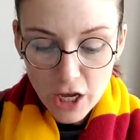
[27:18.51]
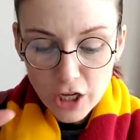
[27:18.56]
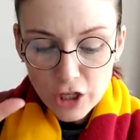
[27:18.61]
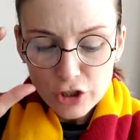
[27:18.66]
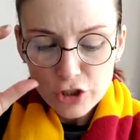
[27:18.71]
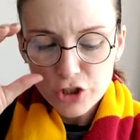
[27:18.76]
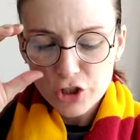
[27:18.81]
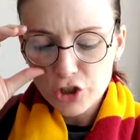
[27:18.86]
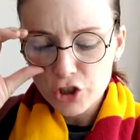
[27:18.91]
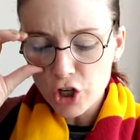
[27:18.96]

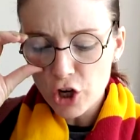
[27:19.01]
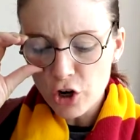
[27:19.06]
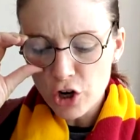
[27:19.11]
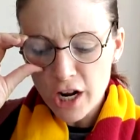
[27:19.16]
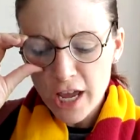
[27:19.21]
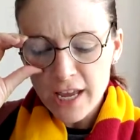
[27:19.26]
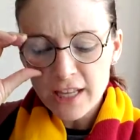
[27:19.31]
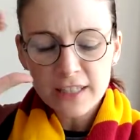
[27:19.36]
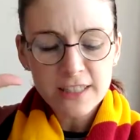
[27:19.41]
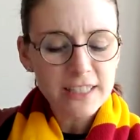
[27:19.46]

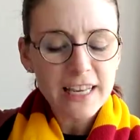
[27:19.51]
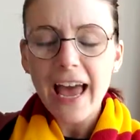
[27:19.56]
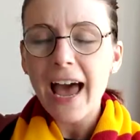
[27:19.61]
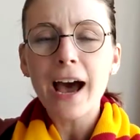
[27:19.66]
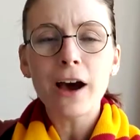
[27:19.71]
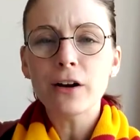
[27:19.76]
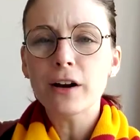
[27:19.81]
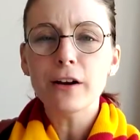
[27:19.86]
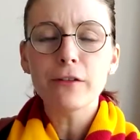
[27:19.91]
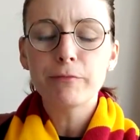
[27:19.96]
"Students,
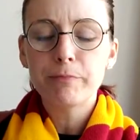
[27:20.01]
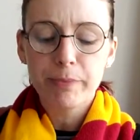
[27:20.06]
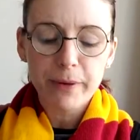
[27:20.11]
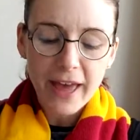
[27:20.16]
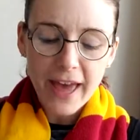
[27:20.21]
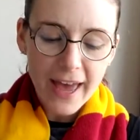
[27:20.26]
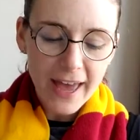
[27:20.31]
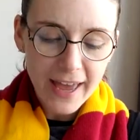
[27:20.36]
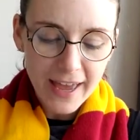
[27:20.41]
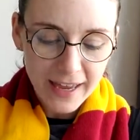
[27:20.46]
out of
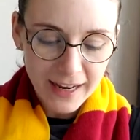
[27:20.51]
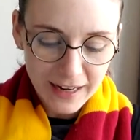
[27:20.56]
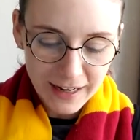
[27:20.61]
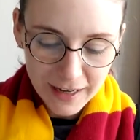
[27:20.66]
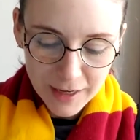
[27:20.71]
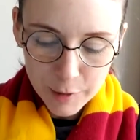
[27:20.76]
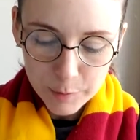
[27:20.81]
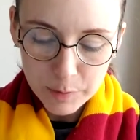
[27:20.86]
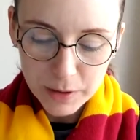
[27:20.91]
bed!"